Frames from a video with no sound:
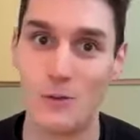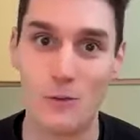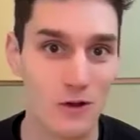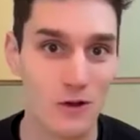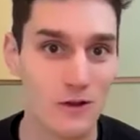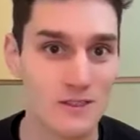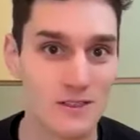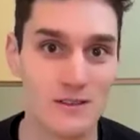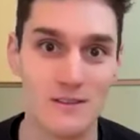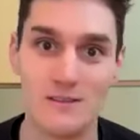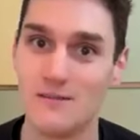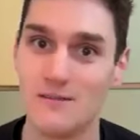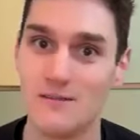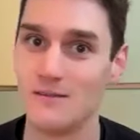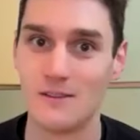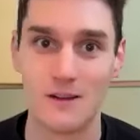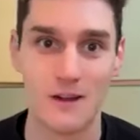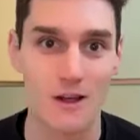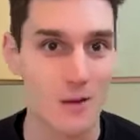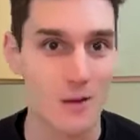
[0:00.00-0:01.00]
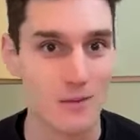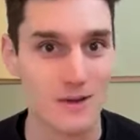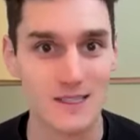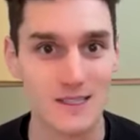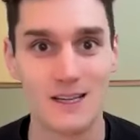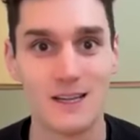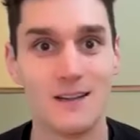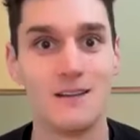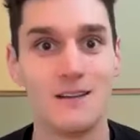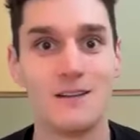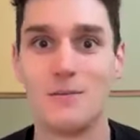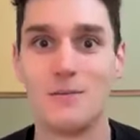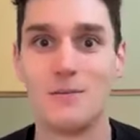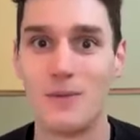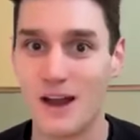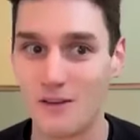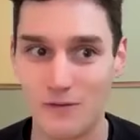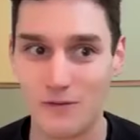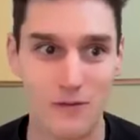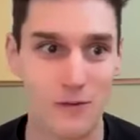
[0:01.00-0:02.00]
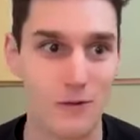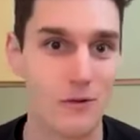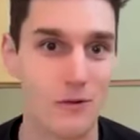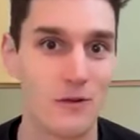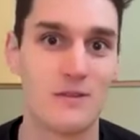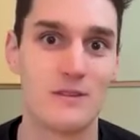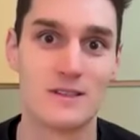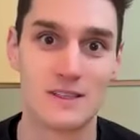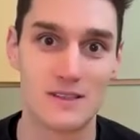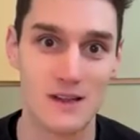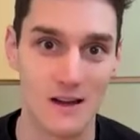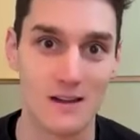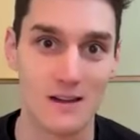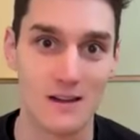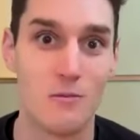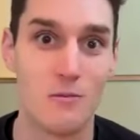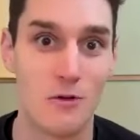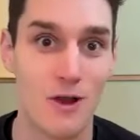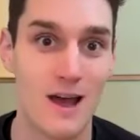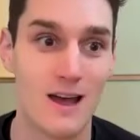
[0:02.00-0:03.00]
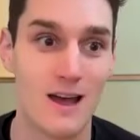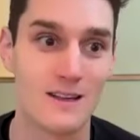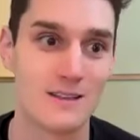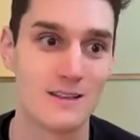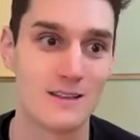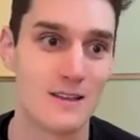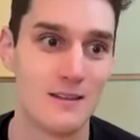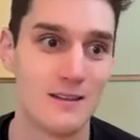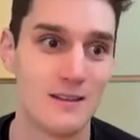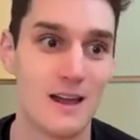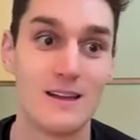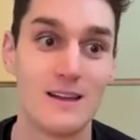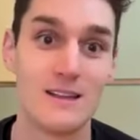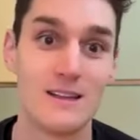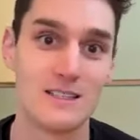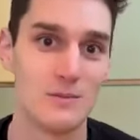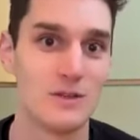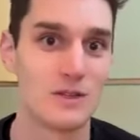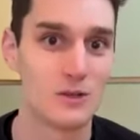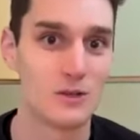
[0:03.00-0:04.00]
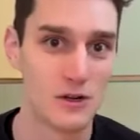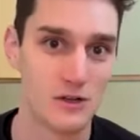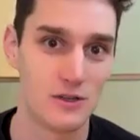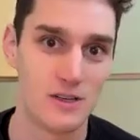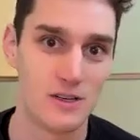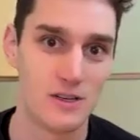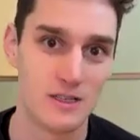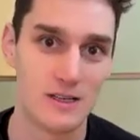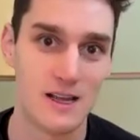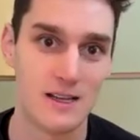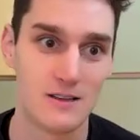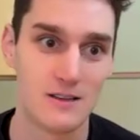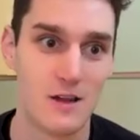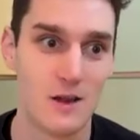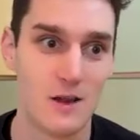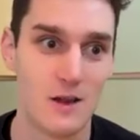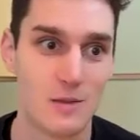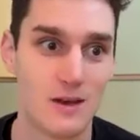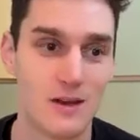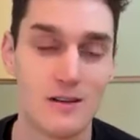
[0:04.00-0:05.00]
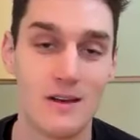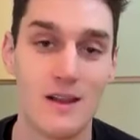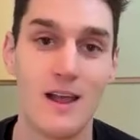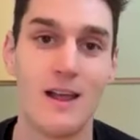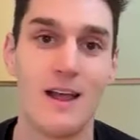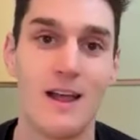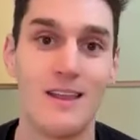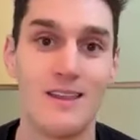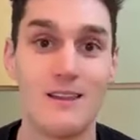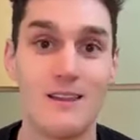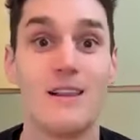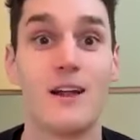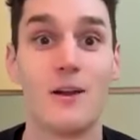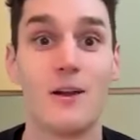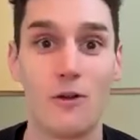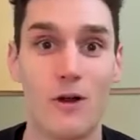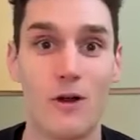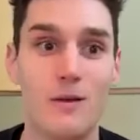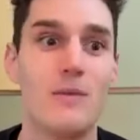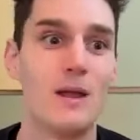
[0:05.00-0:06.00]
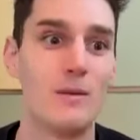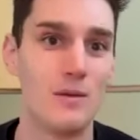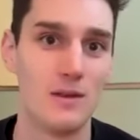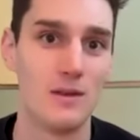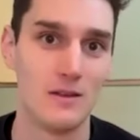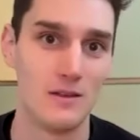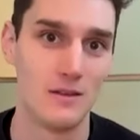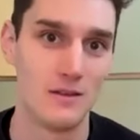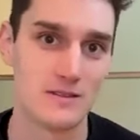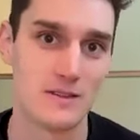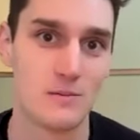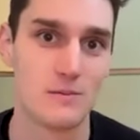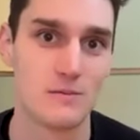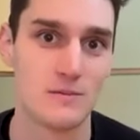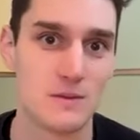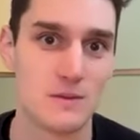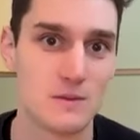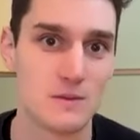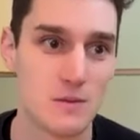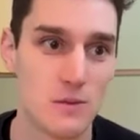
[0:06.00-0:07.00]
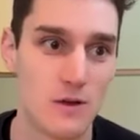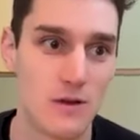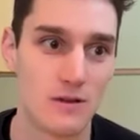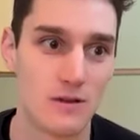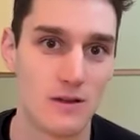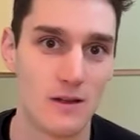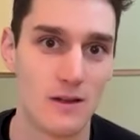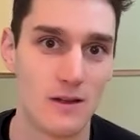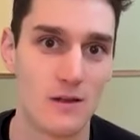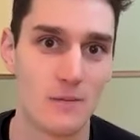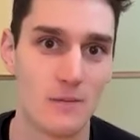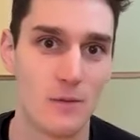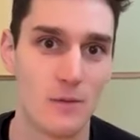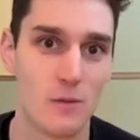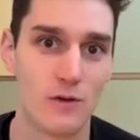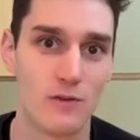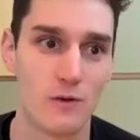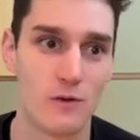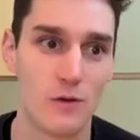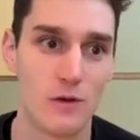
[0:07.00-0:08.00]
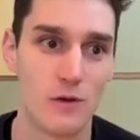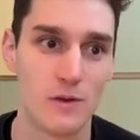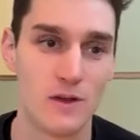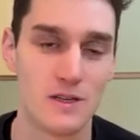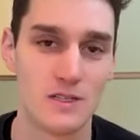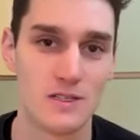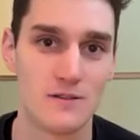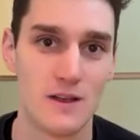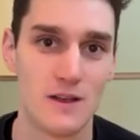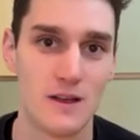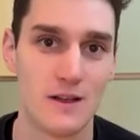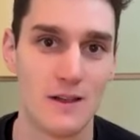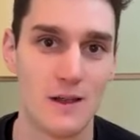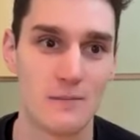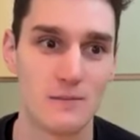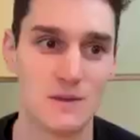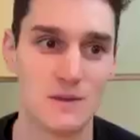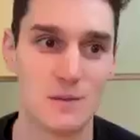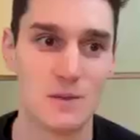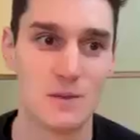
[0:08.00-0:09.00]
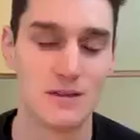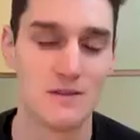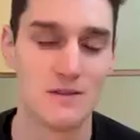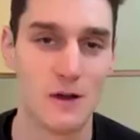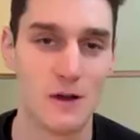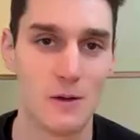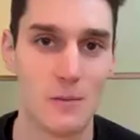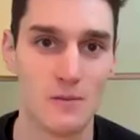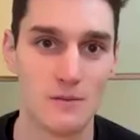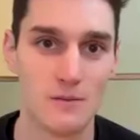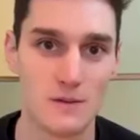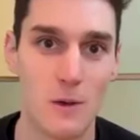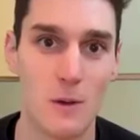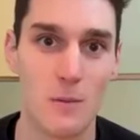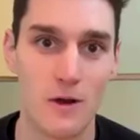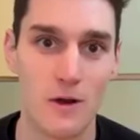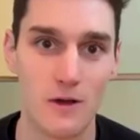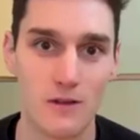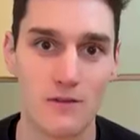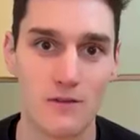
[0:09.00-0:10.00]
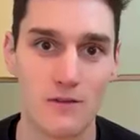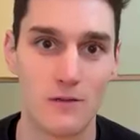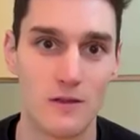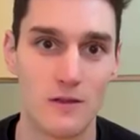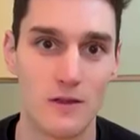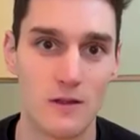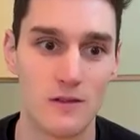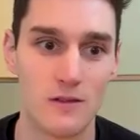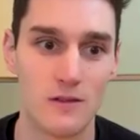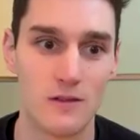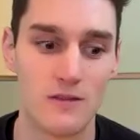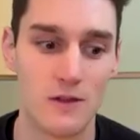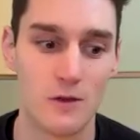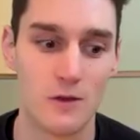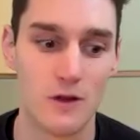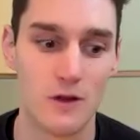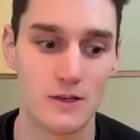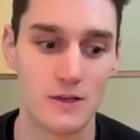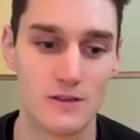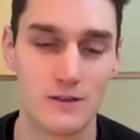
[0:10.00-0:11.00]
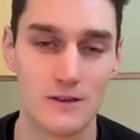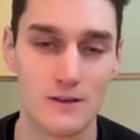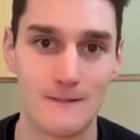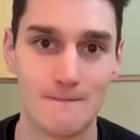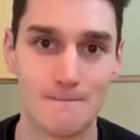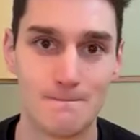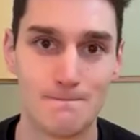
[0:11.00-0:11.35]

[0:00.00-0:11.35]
where commenting back and forth, stuck in the morass. That needs to be structured, digitized, and automated. And then later on, maybe some small workflow automations via LLMs, but it's a very small part of the value creation.